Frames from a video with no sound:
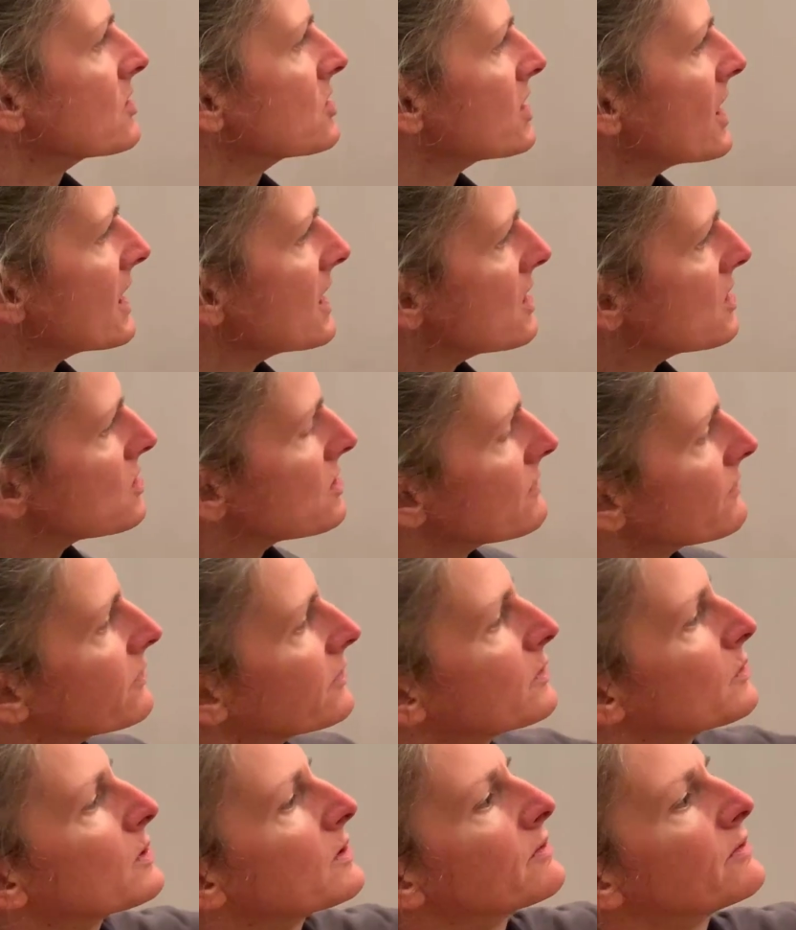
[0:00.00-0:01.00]
a change in
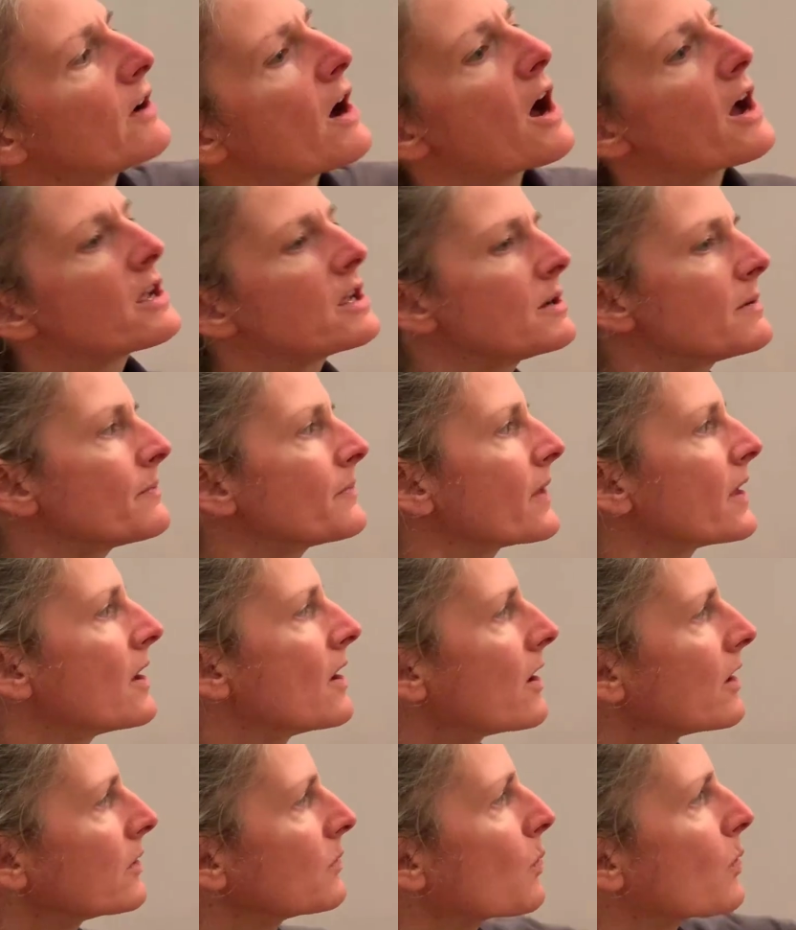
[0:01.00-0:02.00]
fluid volume
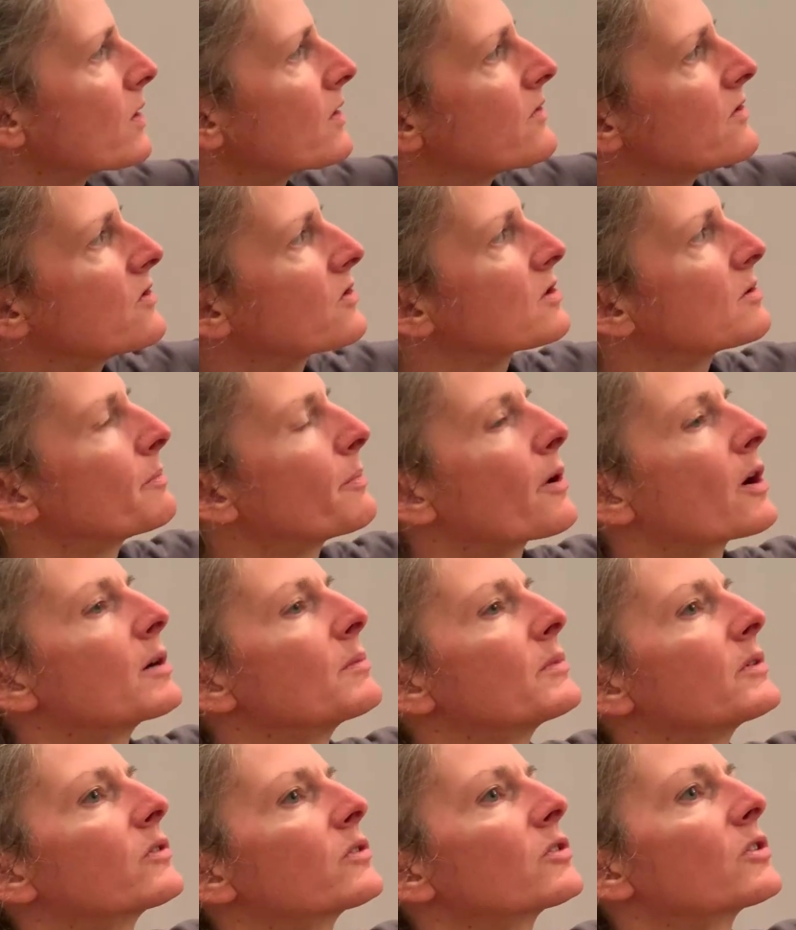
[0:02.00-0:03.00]
on one of these
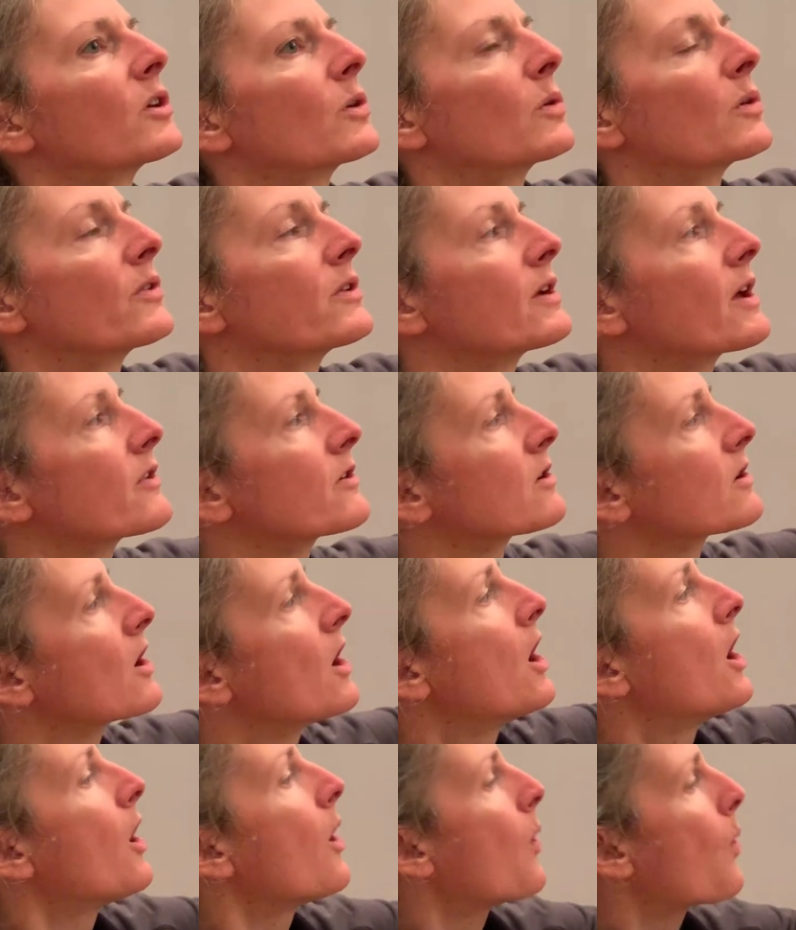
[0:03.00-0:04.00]
compartments or the
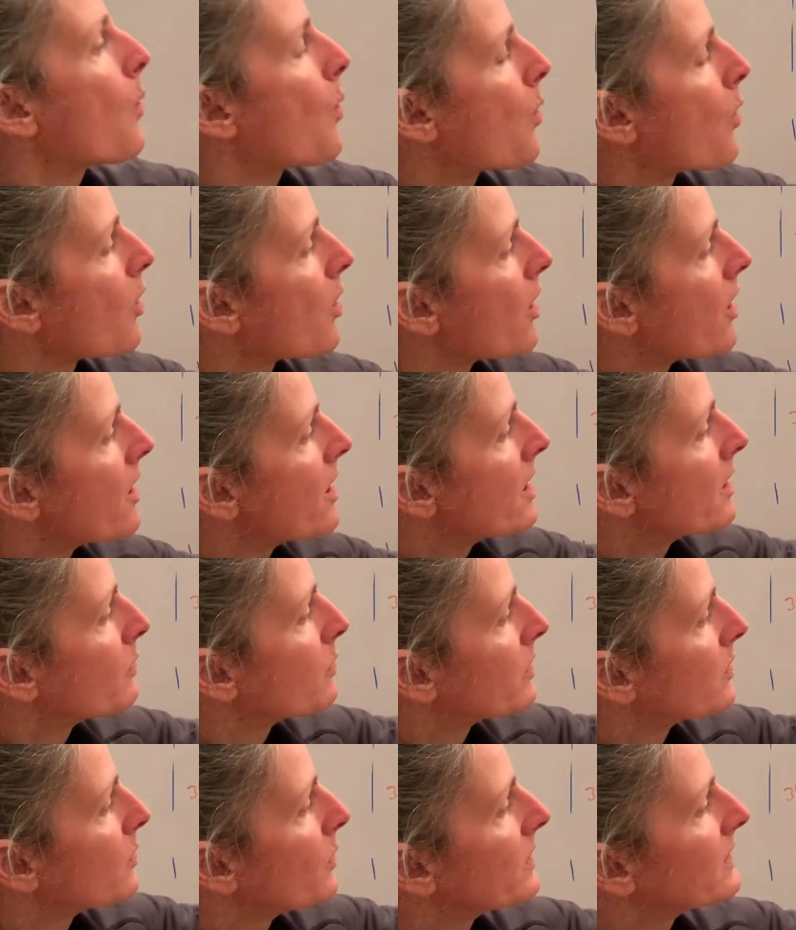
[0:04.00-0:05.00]
other, or
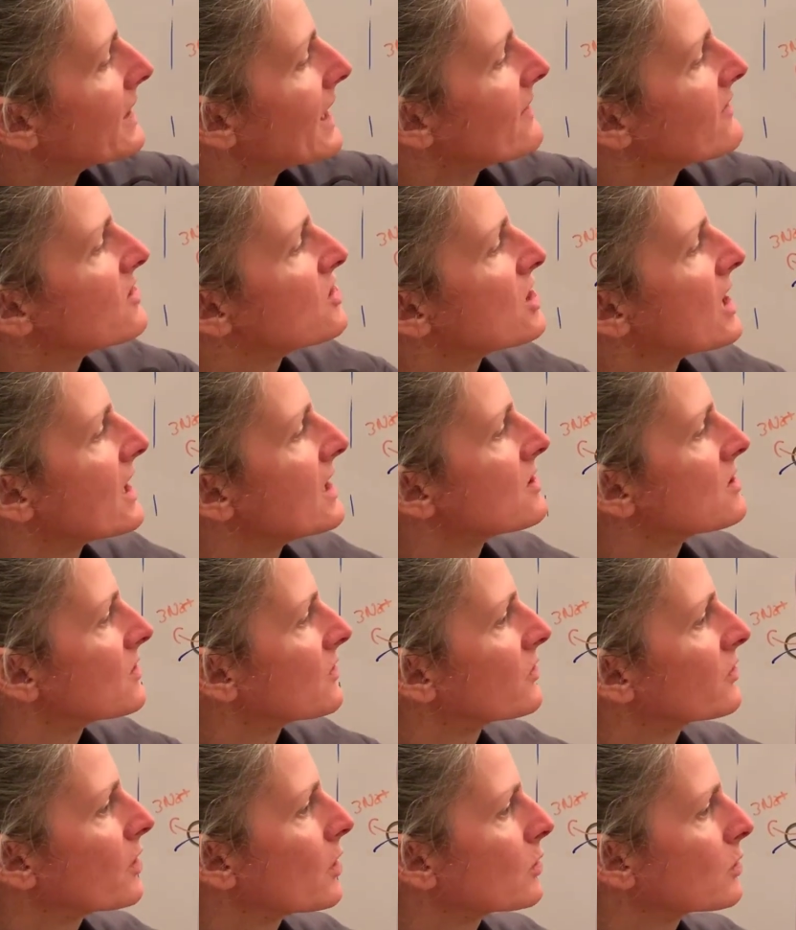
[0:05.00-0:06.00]
we're going to have a change in
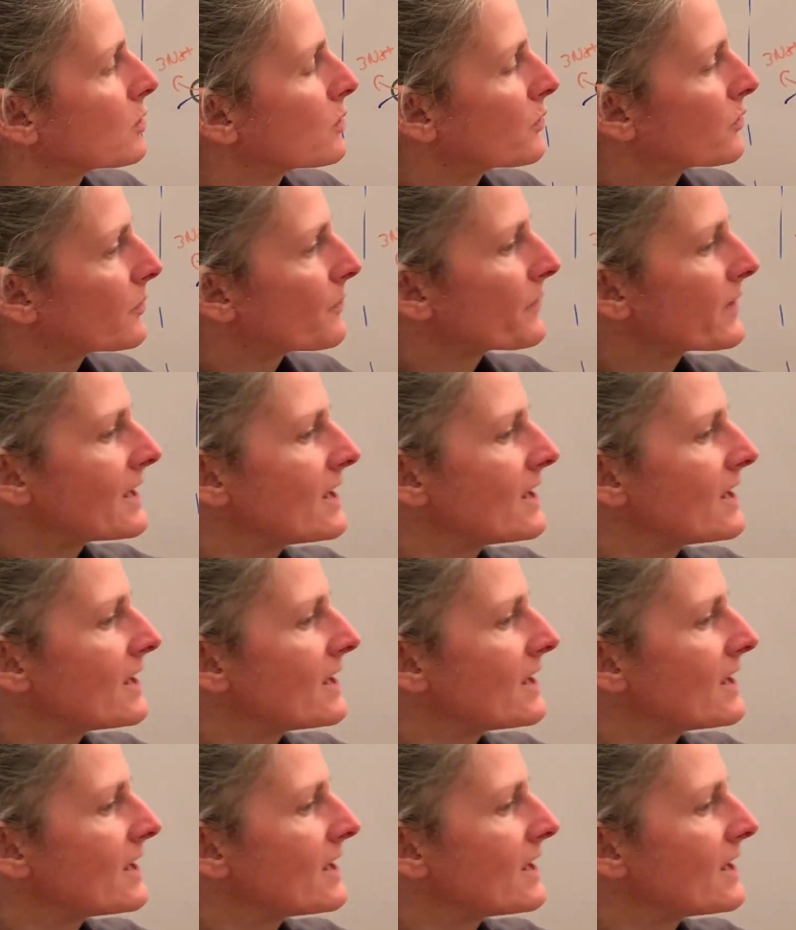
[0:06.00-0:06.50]
solutes.